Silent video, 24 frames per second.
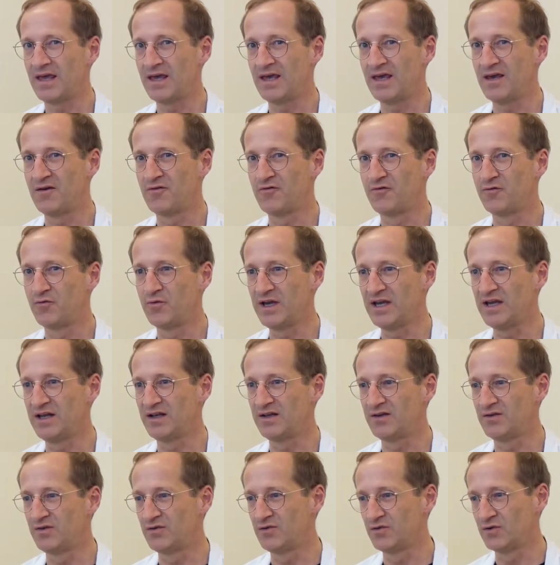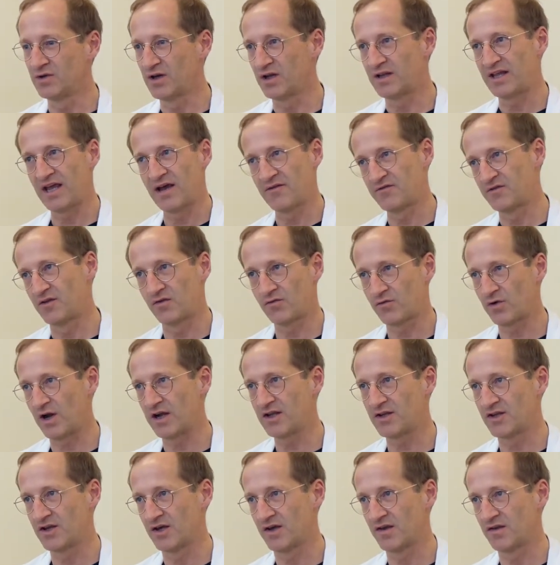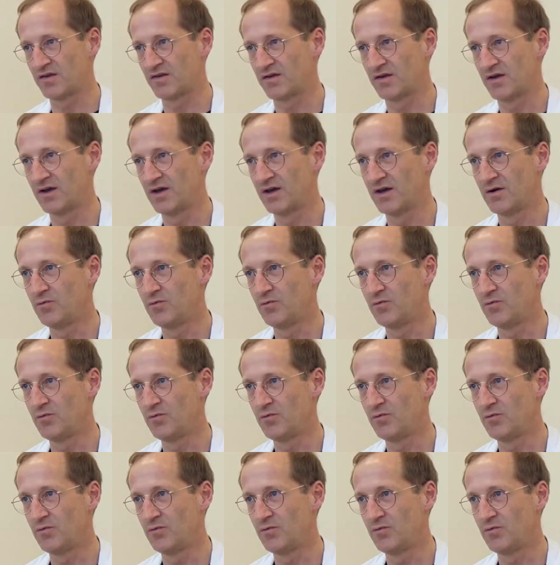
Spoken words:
if we do not have the structures,